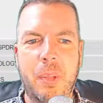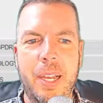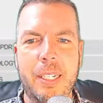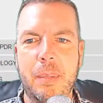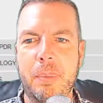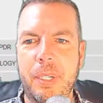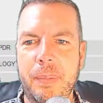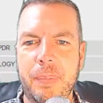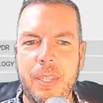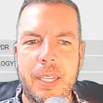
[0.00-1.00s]
Company.
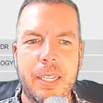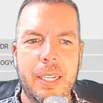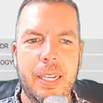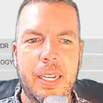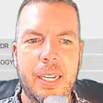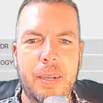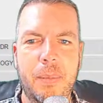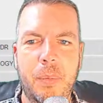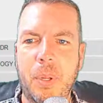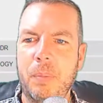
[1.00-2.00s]

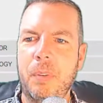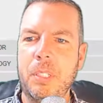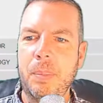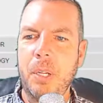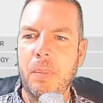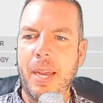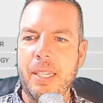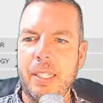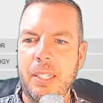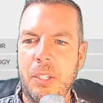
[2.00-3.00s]
Well, first let me go back
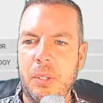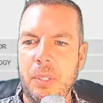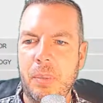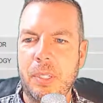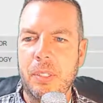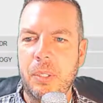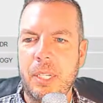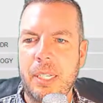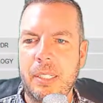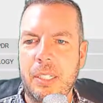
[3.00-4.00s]
to the Qs. I want to show you
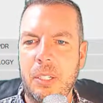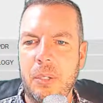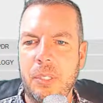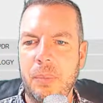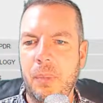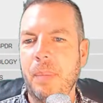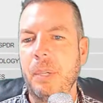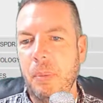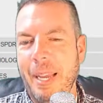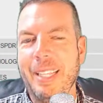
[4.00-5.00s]
guys the Qs. Well, let me
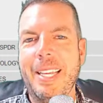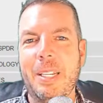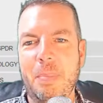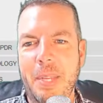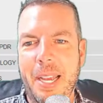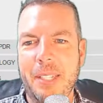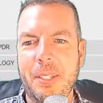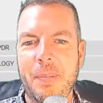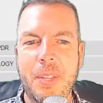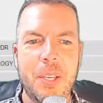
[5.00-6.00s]
go back to the SPX.
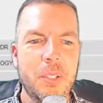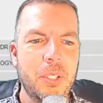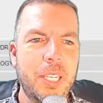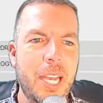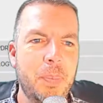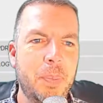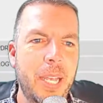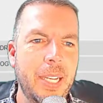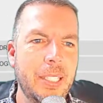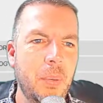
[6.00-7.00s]
So the
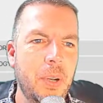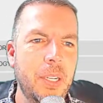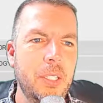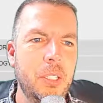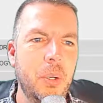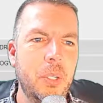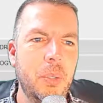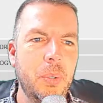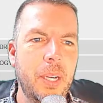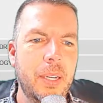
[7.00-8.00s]
SPX, I wanted to show
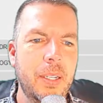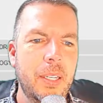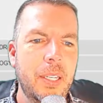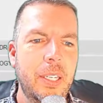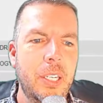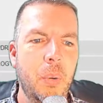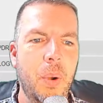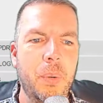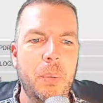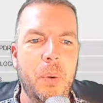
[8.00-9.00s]
you,
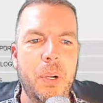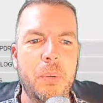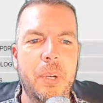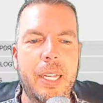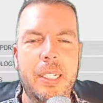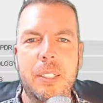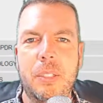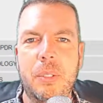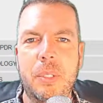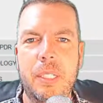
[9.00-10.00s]
where we were in relation
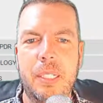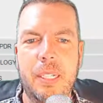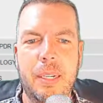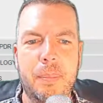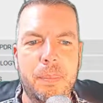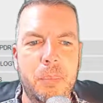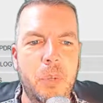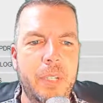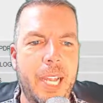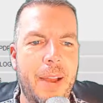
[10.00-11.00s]
to the
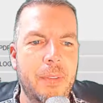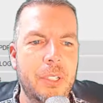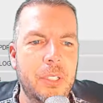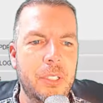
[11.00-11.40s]
moving averages.